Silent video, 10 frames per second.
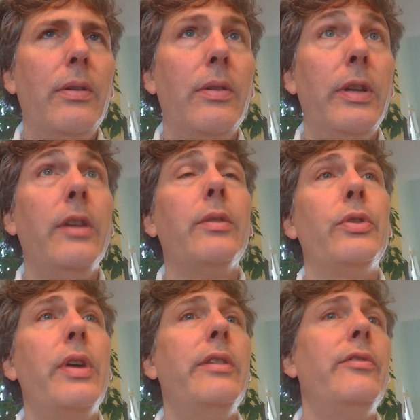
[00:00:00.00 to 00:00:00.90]
that we're
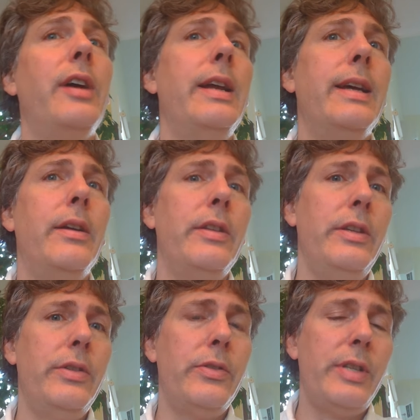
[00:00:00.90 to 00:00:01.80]
trying to find out the
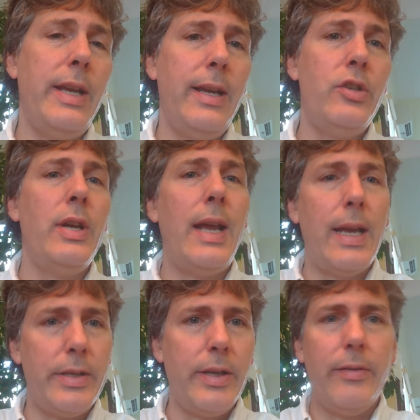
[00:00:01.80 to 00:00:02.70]
user's age
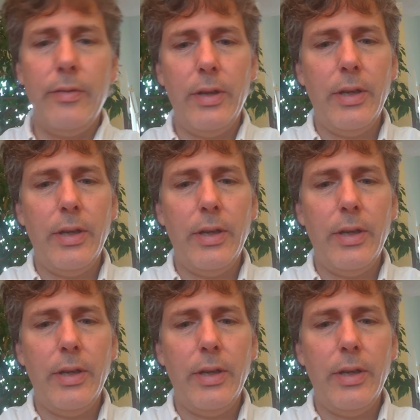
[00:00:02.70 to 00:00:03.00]
as of.